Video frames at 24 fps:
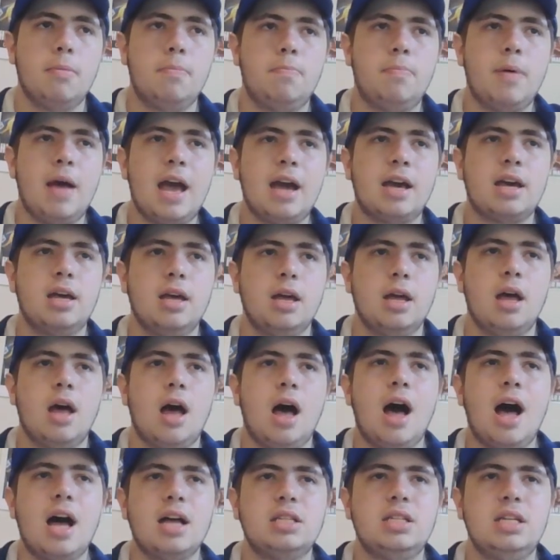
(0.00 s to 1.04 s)
Back.
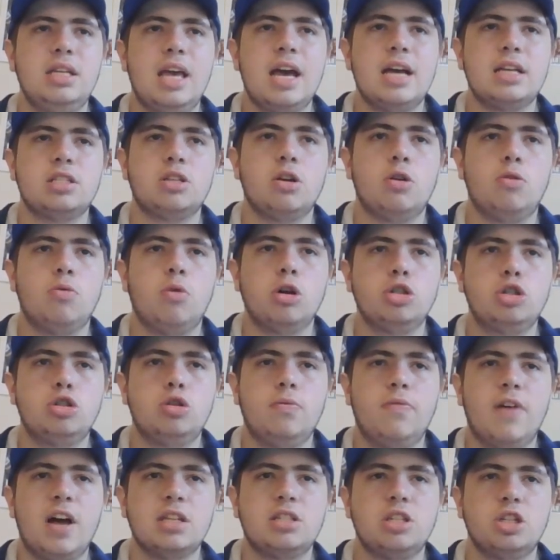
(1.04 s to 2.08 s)
RTS. Roger
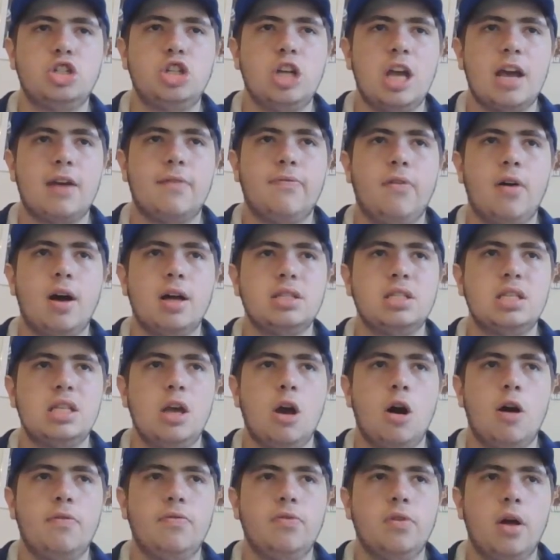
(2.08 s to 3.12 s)
Tuivasa-Sheck finds the
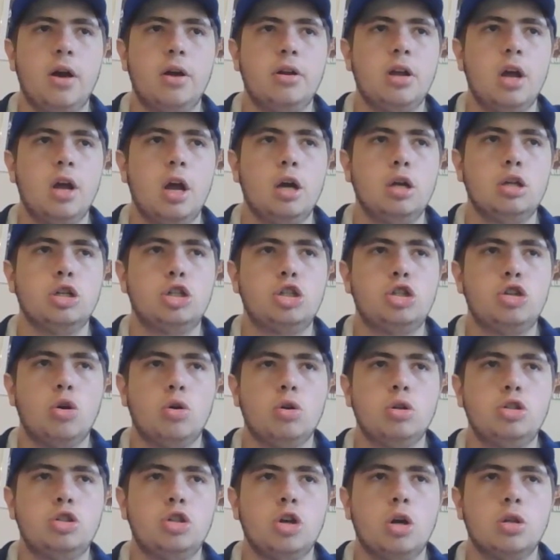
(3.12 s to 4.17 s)
offload to
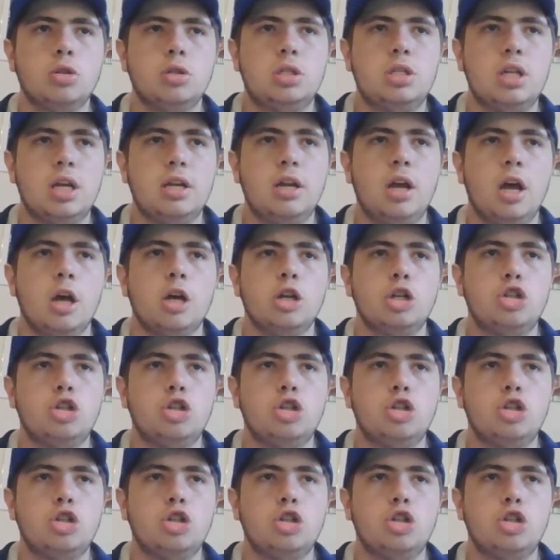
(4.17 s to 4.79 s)
Sean Johnson.